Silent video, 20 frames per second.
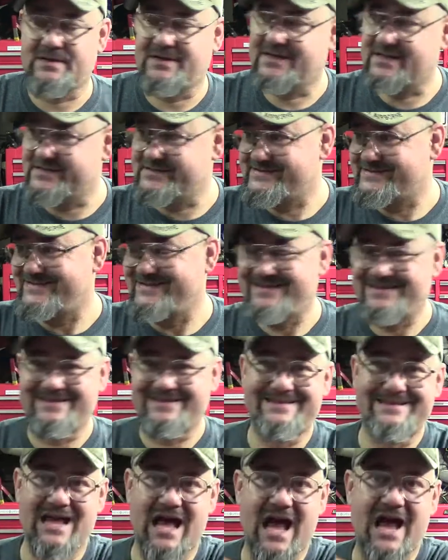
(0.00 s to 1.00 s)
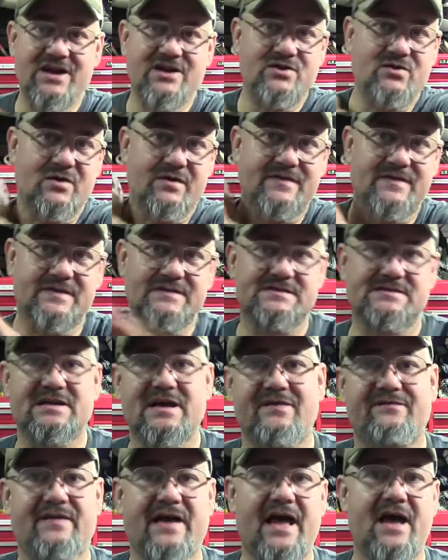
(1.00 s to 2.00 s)
because I do this
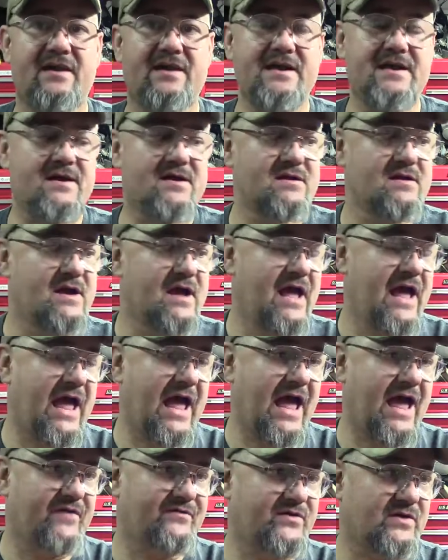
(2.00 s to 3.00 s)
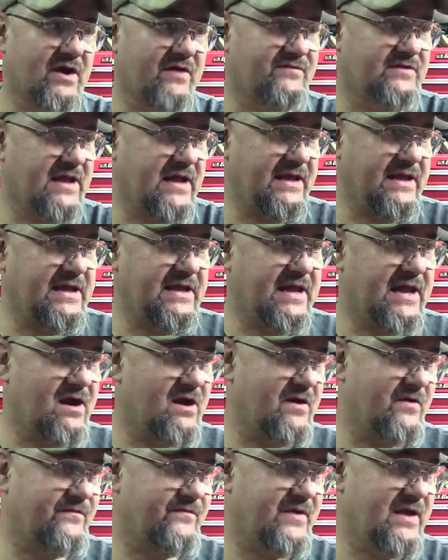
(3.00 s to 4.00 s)
stuff out here after I've taken
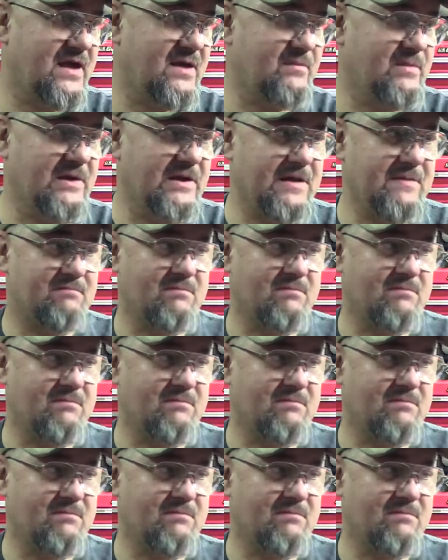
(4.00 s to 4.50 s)
care of family,